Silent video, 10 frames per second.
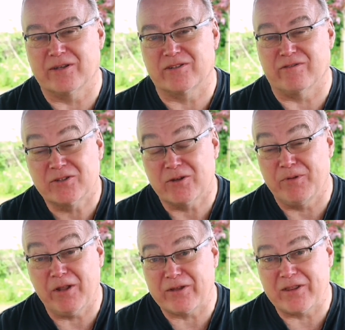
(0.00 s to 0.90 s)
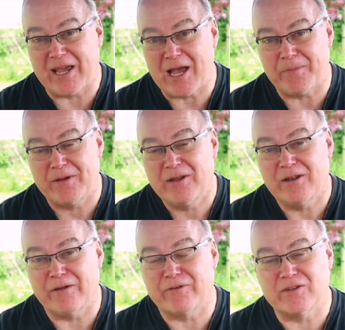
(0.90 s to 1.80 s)
impressive. So I'm loving the app,
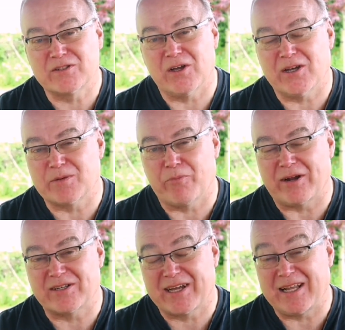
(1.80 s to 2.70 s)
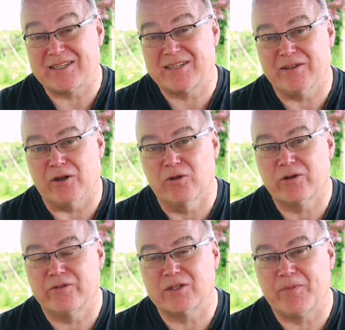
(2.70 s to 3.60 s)
loving the size and practicality and the
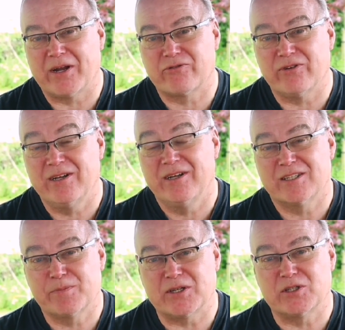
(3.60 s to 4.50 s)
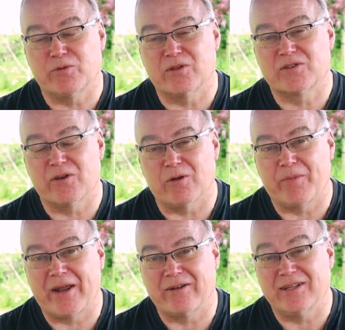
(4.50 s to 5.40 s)
look of this battery, especially with the
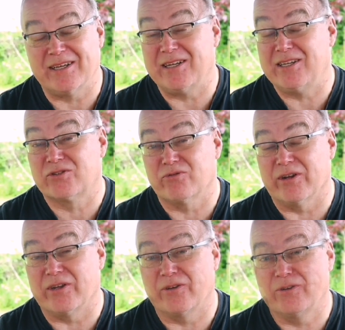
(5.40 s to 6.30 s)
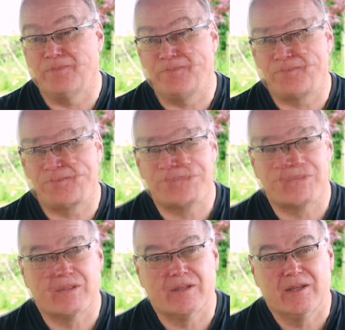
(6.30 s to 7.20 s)
solar panel. It is really good.
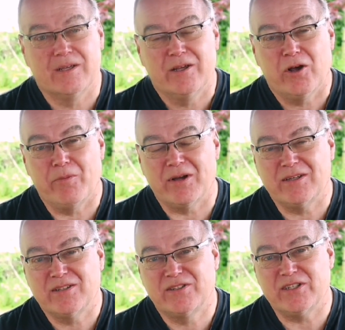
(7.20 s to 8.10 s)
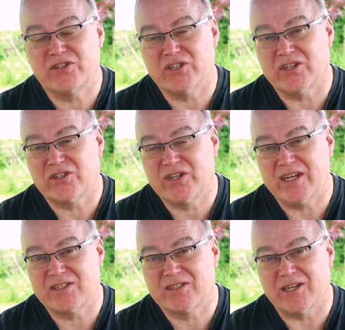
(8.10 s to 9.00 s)
On my discharge
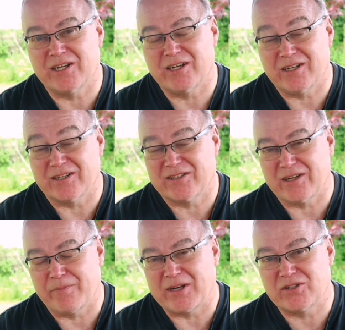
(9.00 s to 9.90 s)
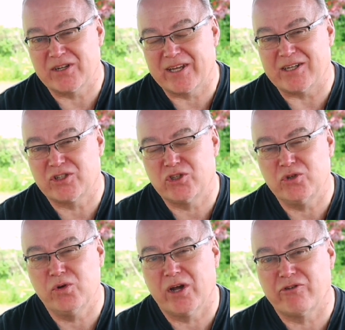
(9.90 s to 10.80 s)
test, like I said, I managed to get
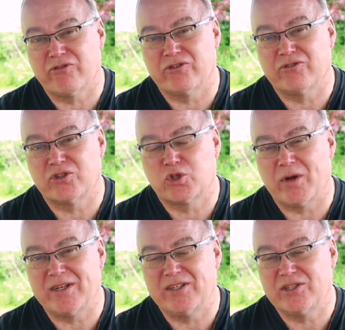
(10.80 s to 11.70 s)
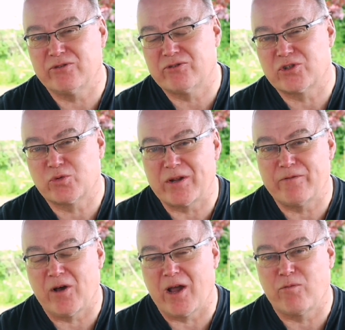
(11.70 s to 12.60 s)
220,
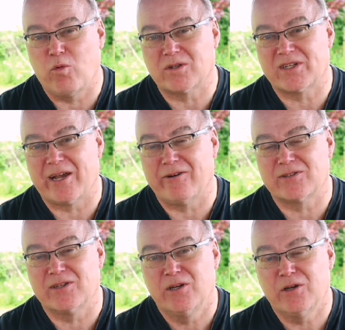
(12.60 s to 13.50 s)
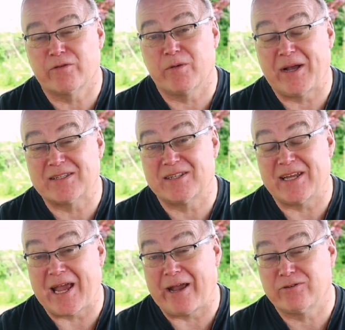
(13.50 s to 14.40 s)
225 watt hours of
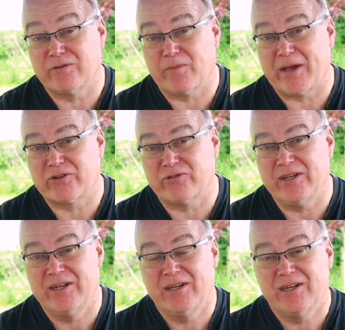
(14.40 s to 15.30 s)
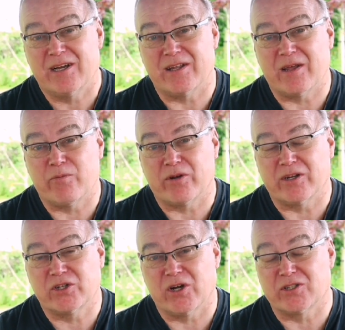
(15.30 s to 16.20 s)
capacity out of the battery. And then
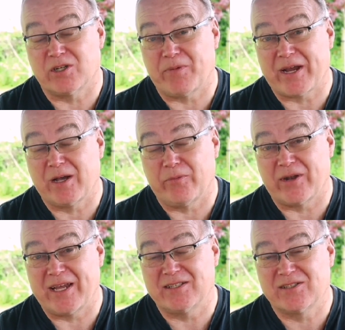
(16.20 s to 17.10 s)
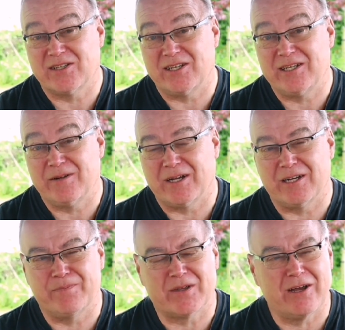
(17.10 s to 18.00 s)
when I charged it back up on AC,
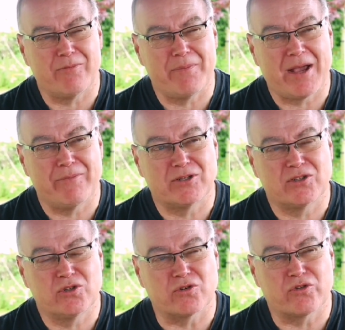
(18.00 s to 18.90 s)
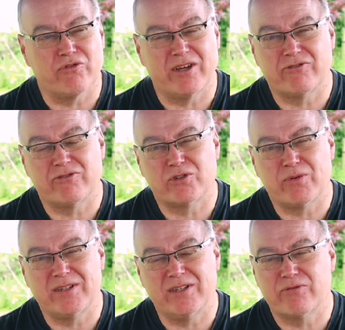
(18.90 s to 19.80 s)
I can't remember how much it took,
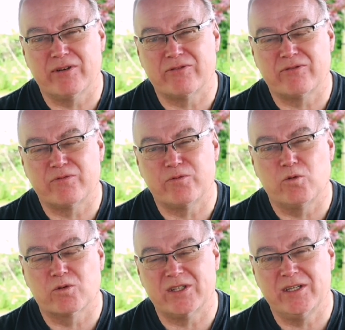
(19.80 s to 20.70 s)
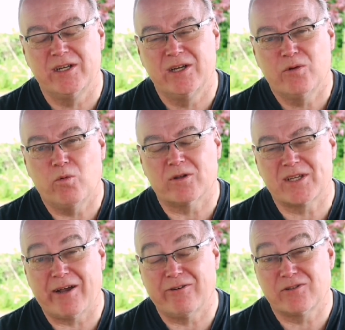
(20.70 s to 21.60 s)
320, 340
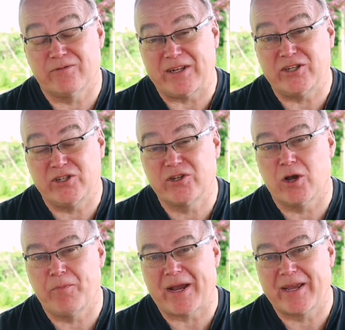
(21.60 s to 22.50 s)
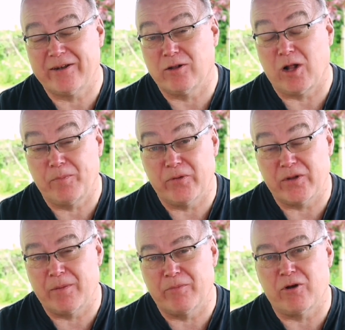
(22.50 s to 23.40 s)
watt hours of energy to go back in. I'll
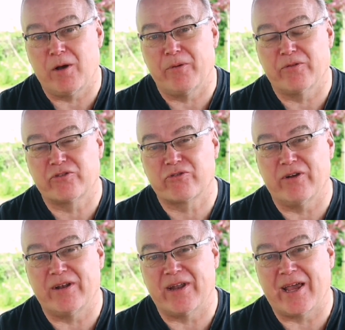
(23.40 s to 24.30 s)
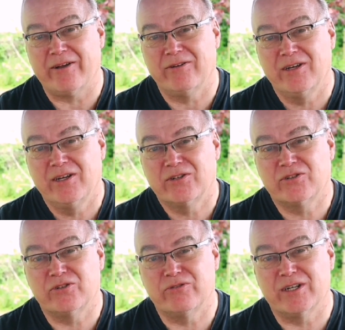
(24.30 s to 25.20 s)
put the number up on the screen now
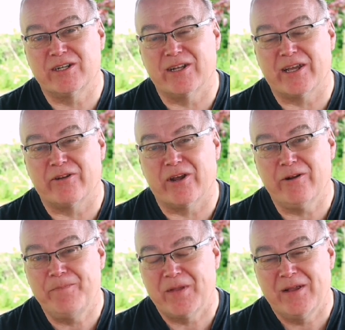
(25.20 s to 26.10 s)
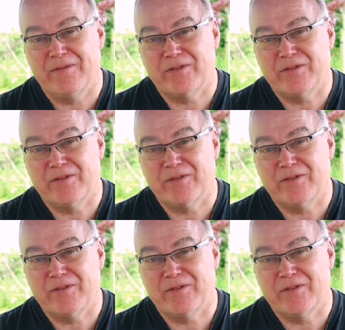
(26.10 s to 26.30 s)
to let you know.